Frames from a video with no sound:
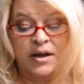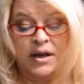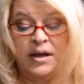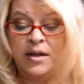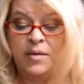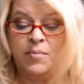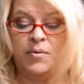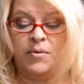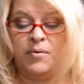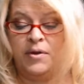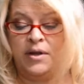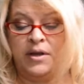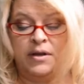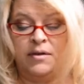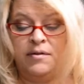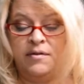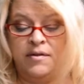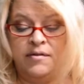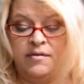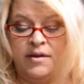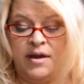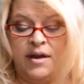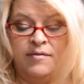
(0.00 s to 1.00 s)
any booty,
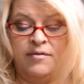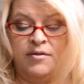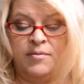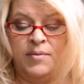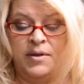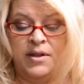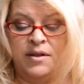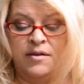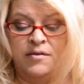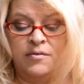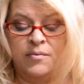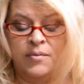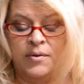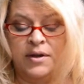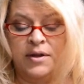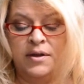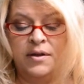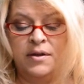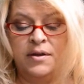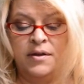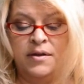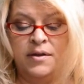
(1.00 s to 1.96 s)
doesn't have to be this one,